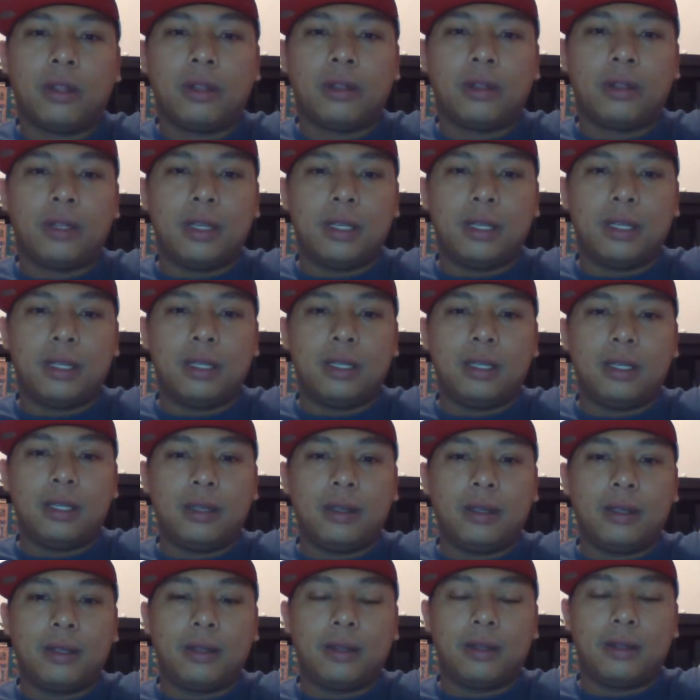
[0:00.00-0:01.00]

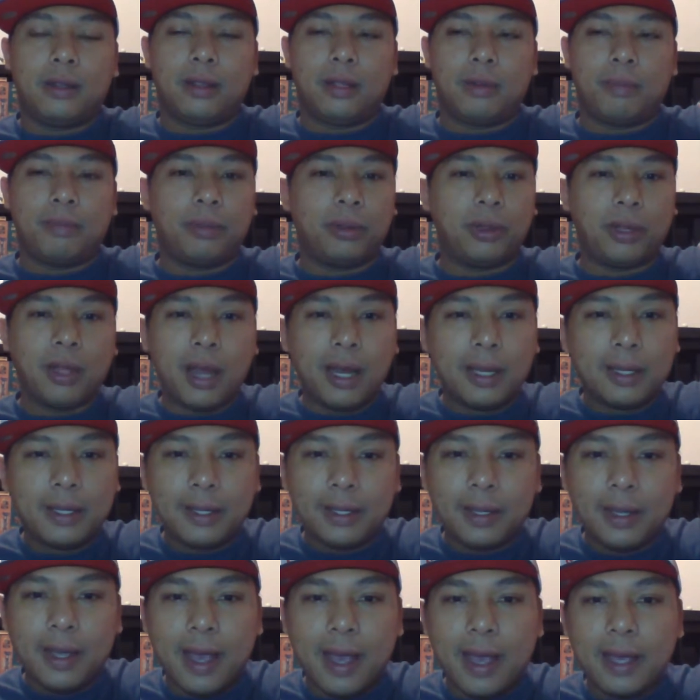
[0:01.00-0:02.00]
the
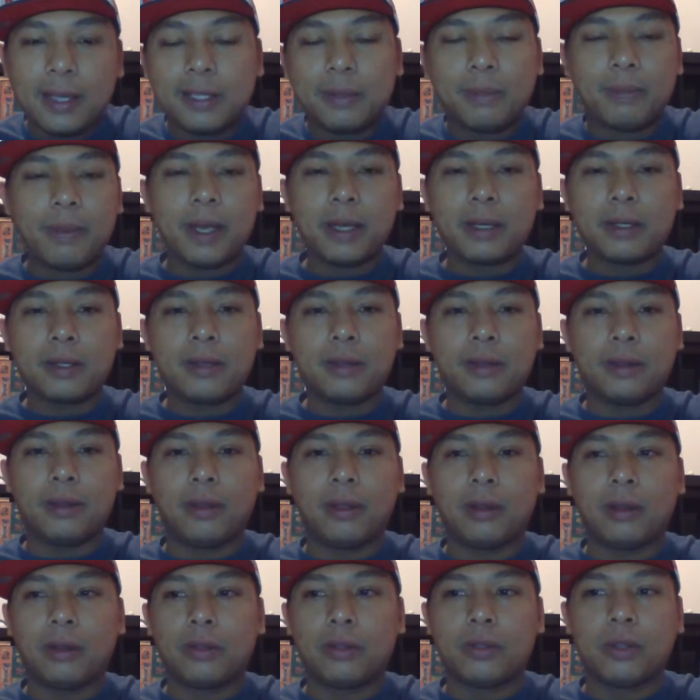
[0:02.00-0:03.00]
plot aspect,
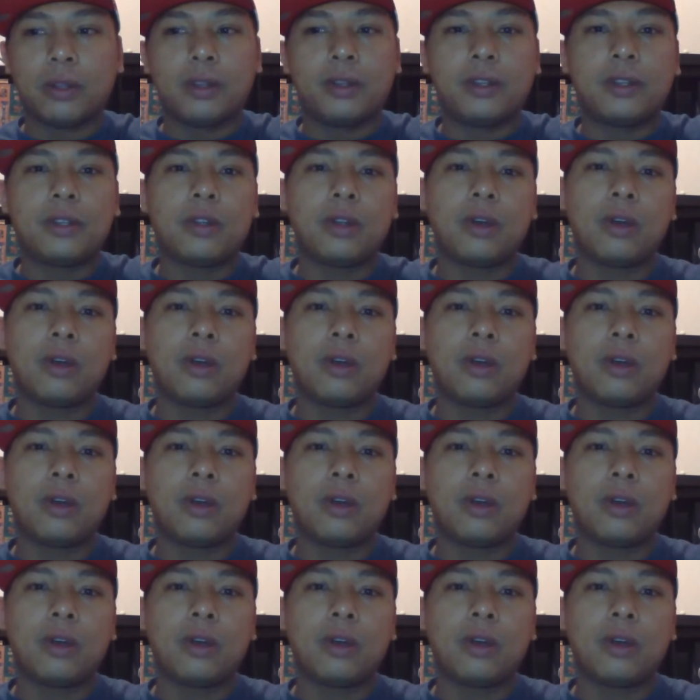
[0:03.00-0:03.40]
there's a